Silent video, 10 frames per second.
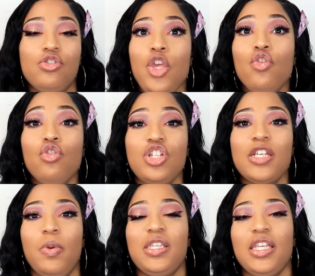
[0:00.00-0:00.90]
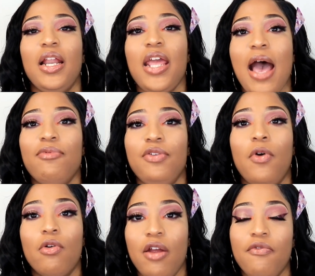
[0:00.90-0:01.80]
So you could just basically have it
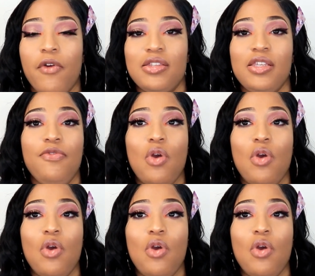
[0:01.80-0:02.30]
for reference.